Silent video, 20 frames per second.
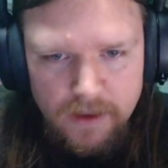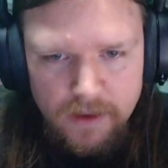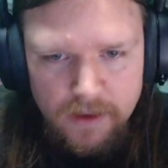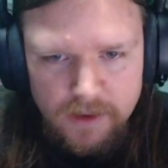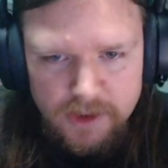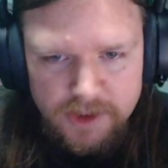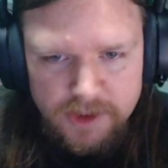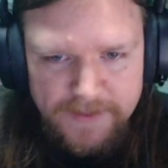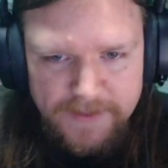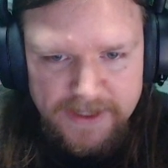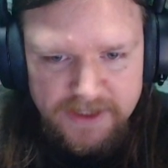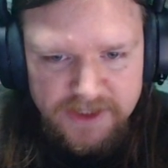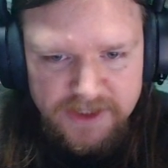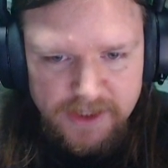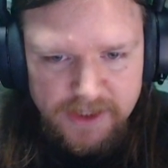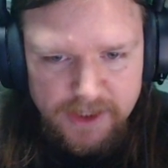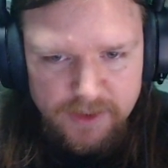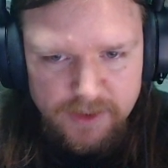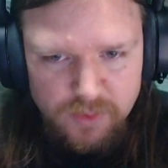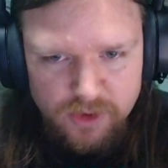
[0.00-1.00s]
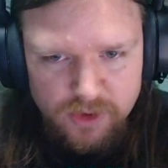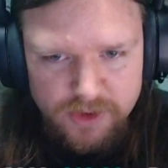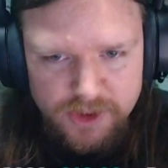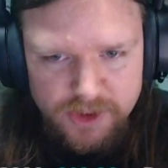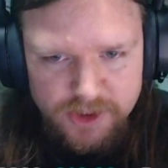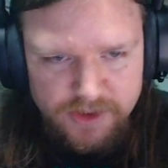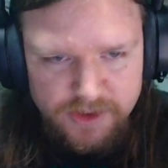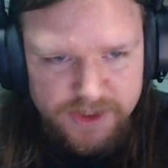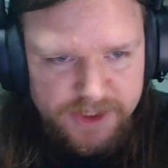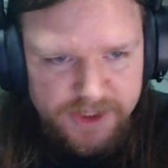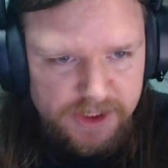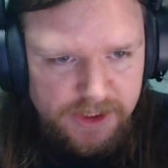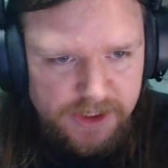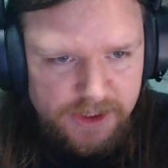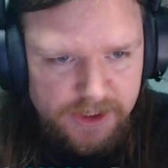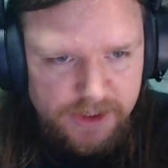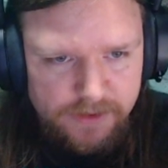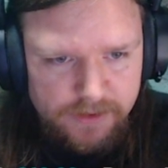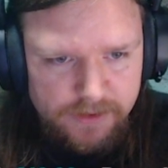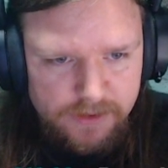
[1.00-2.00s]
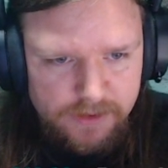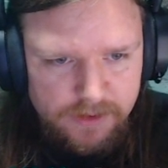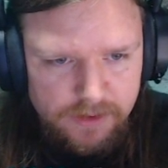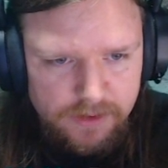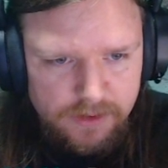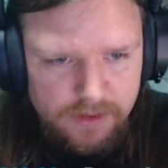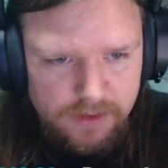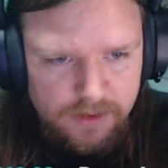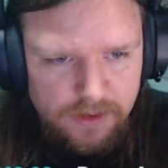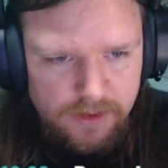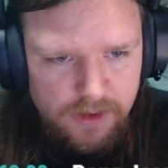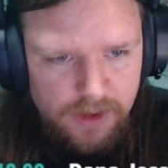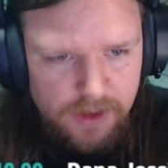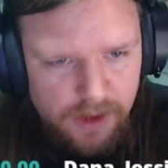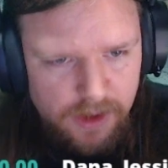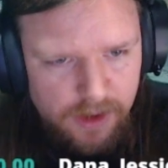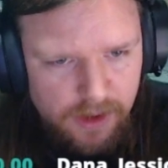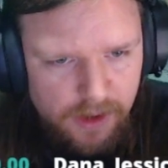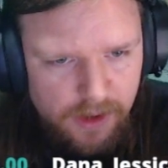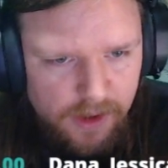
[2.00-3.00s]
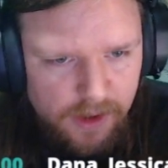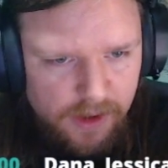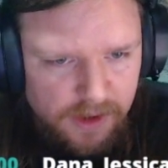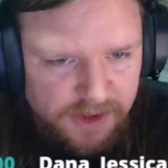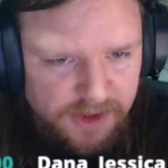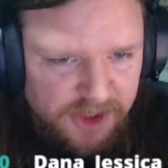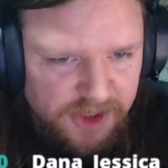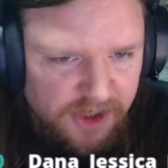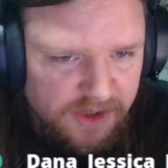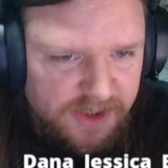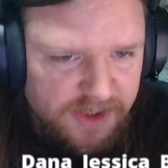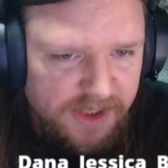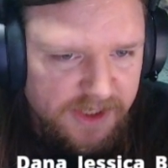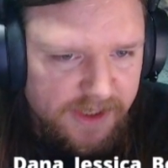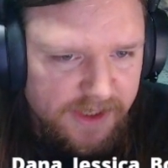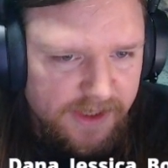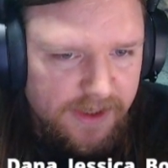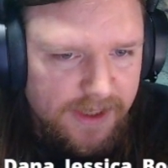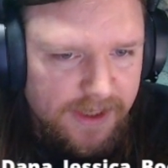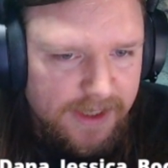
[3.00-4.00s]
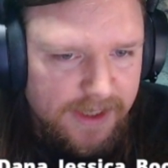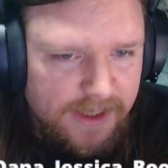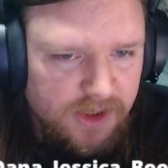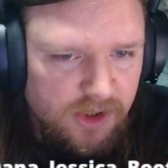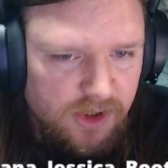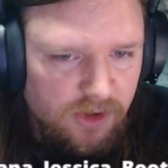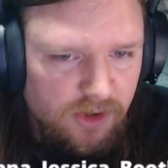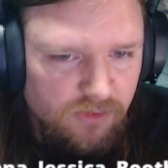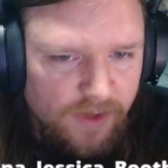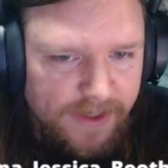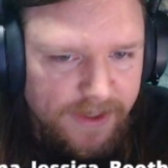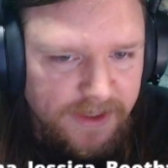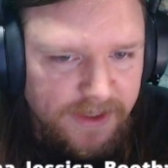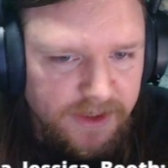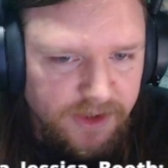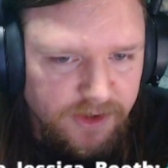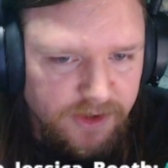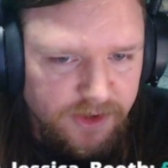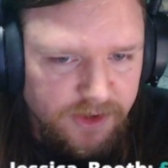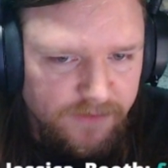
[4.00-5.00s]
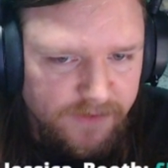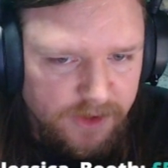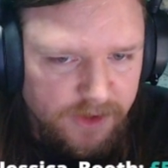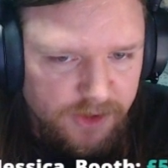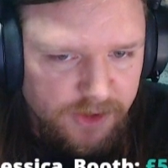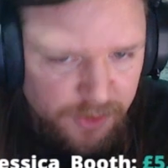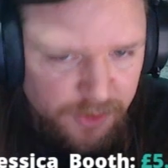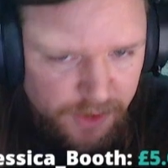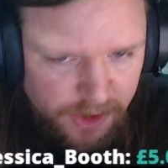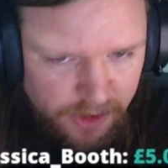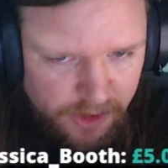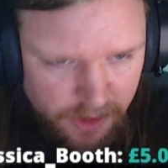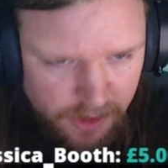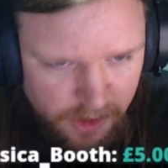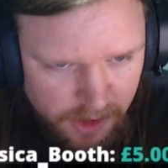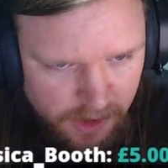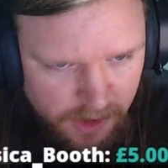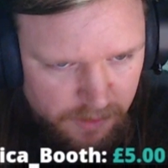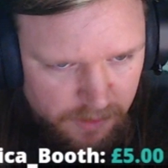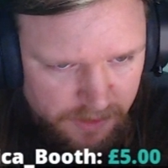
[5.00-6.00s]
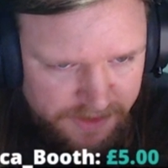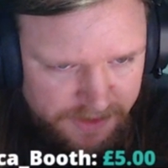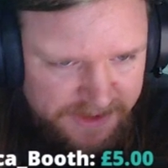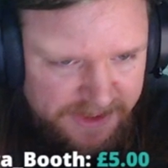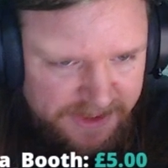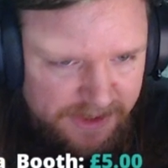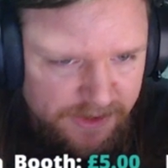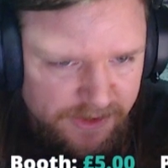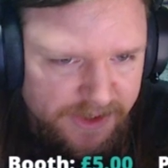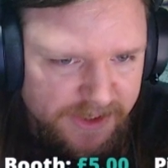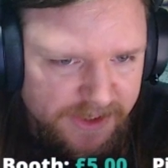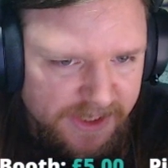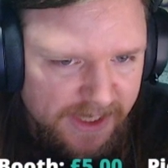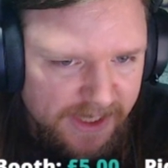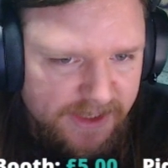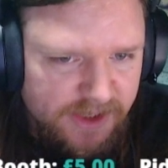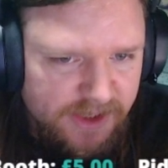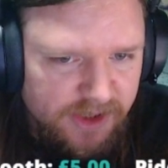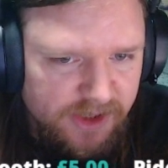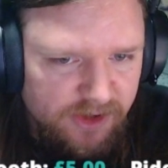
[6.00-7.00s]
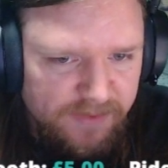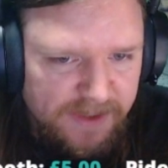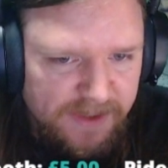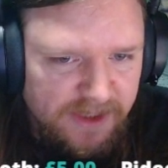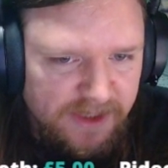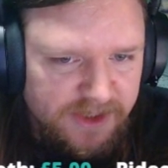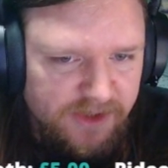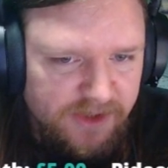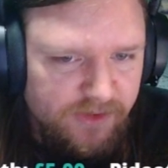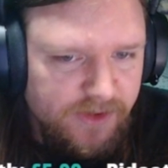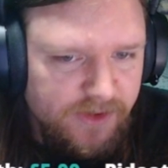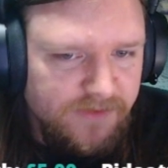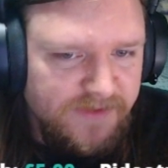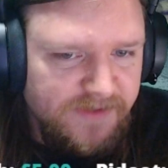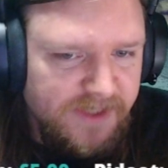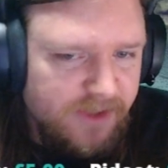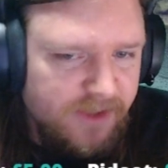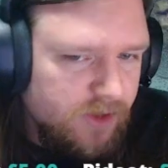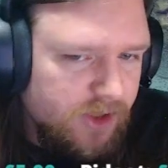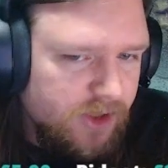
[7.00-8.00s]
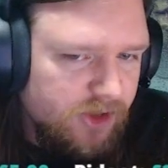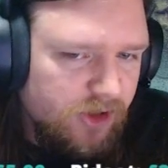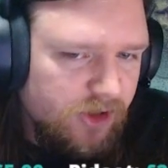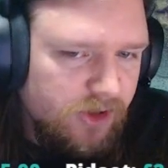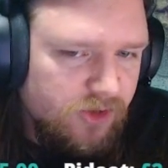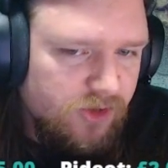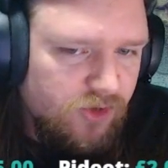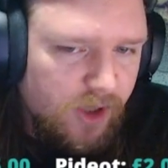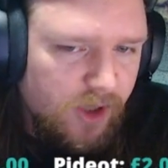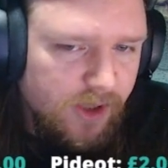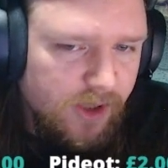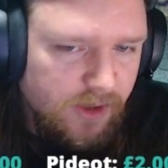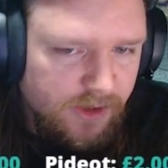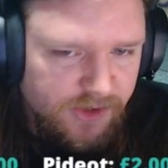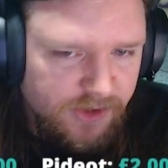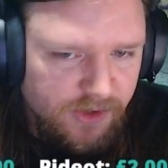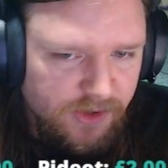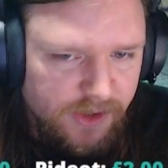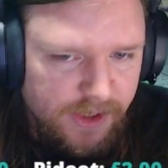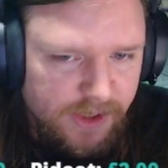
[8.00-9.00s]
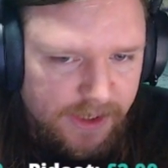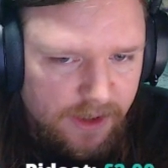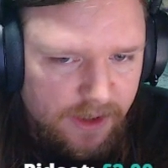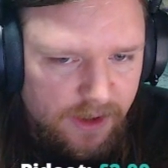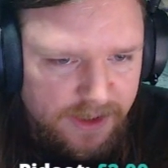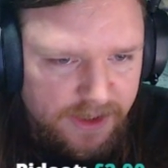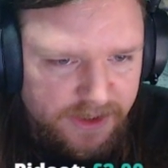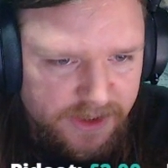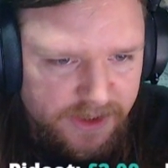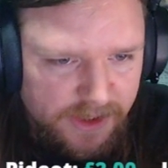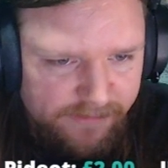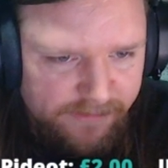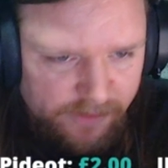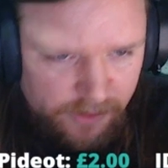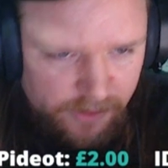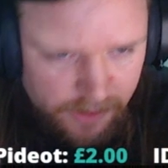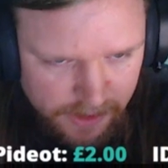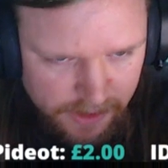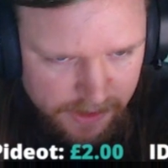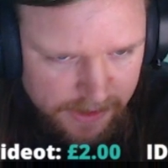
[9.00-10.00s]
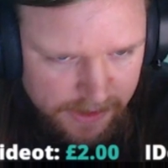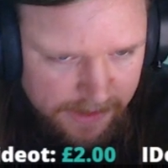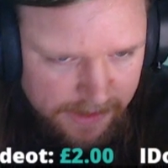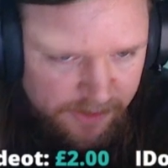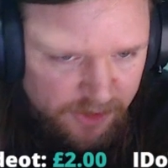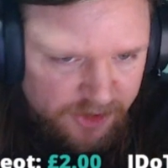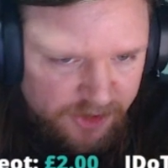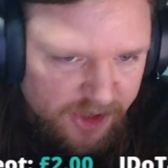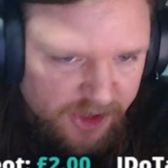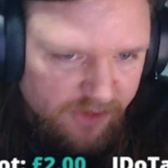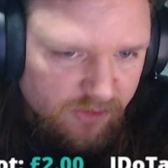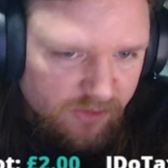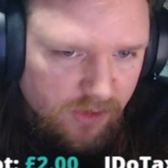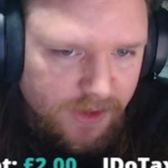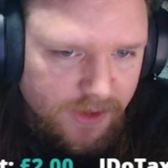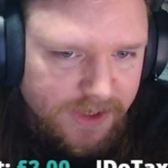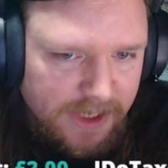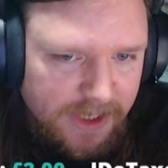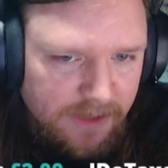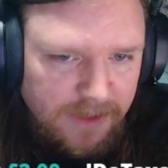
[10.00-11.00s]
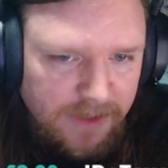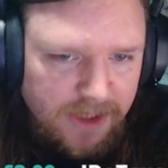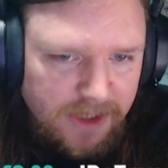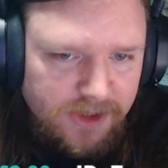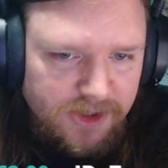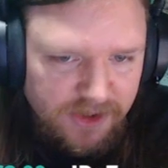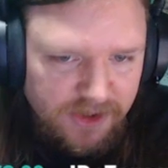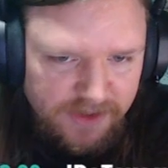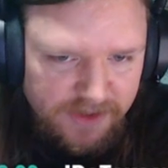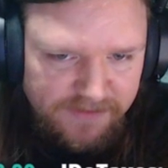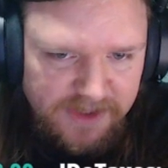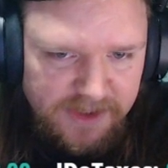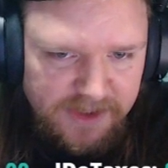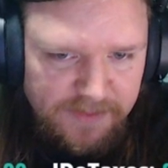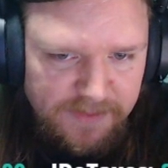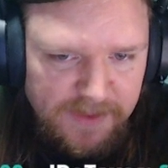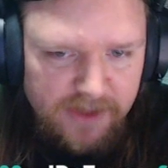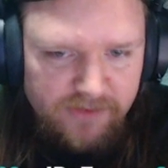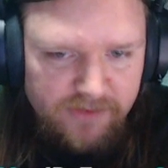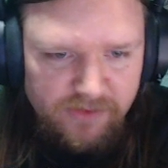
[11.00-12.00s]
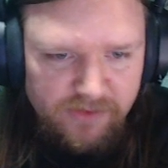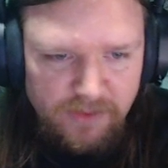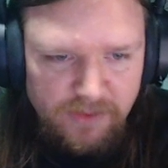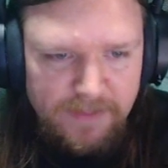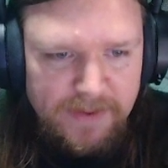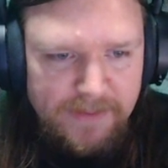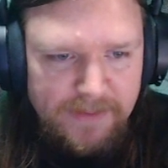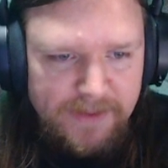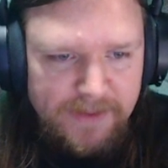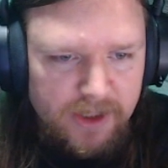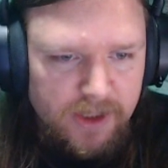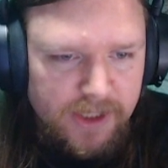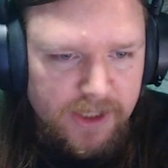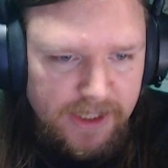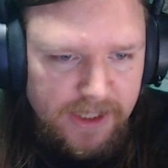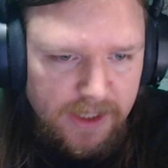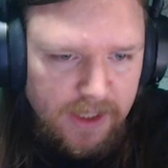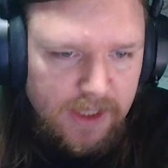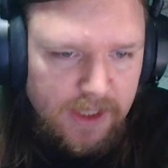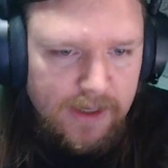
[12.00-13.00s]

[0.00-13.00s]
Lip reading: Japan's declared war on Shaanxi. Uncertainty has long reigned in the Soviet Union. While details are scarce, there have been a series of secret trials on the highest level, and both generals and ministers have disappeared from the public eye.